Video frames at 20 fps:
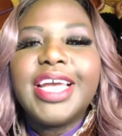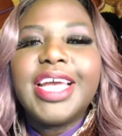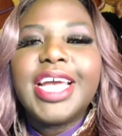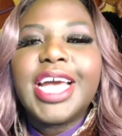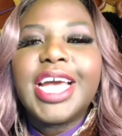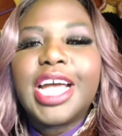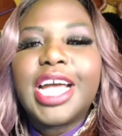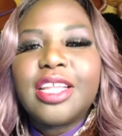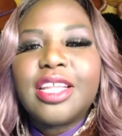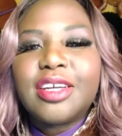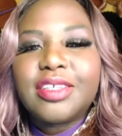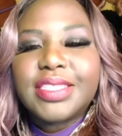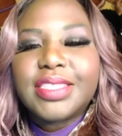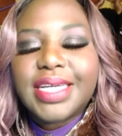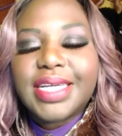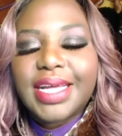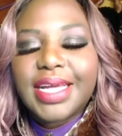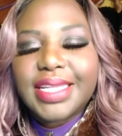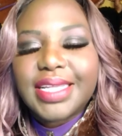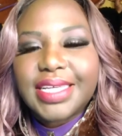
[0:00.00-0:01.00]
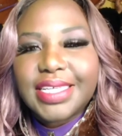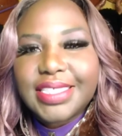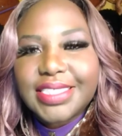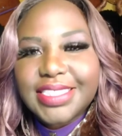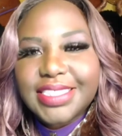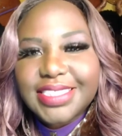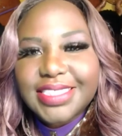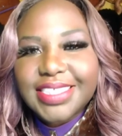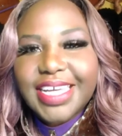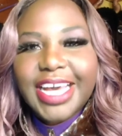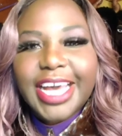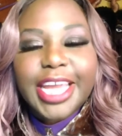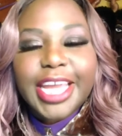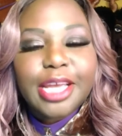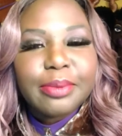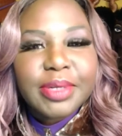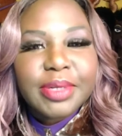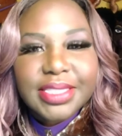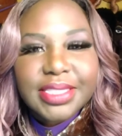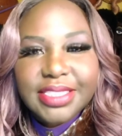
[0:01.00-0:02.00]
Hello, darlings. I
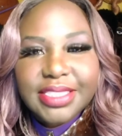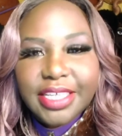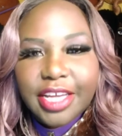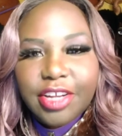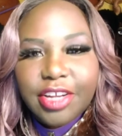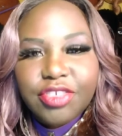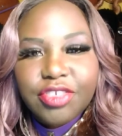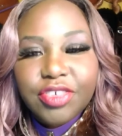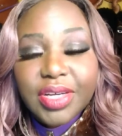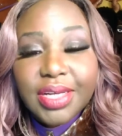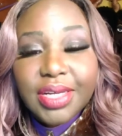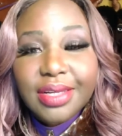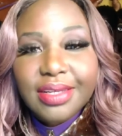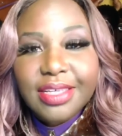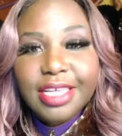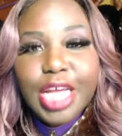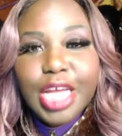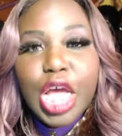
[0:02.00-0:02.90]
am Cassandra.